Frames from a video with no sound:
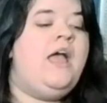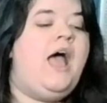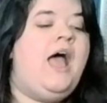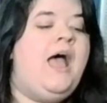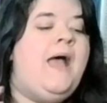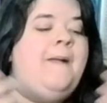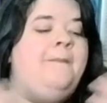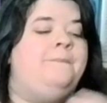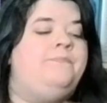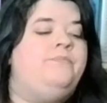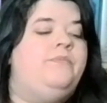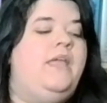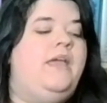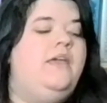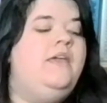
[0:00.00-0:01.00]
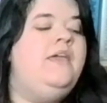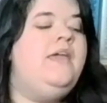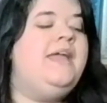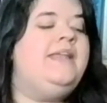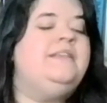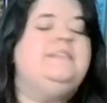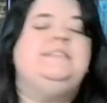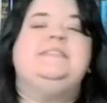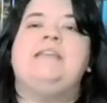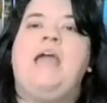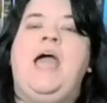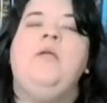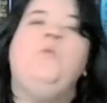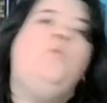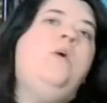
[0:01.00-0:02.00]
And
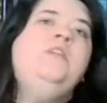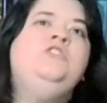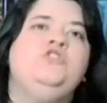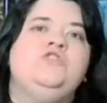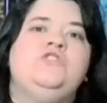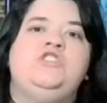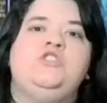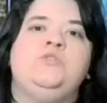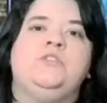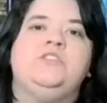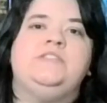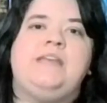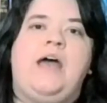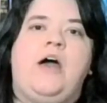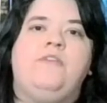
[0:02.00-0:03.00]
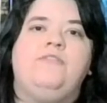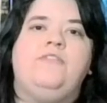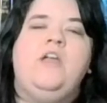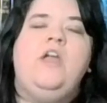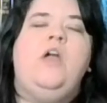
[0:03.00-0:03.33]
Skye wonders to herself,